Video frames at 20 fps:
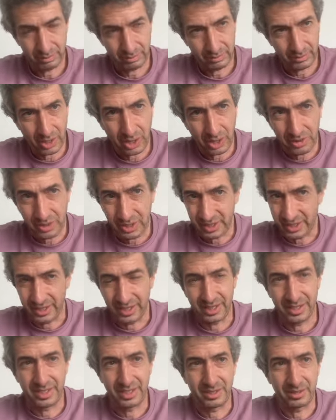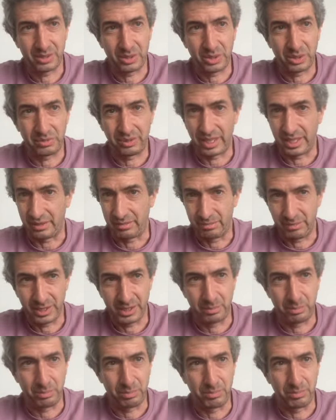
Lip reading: all this is sort of like just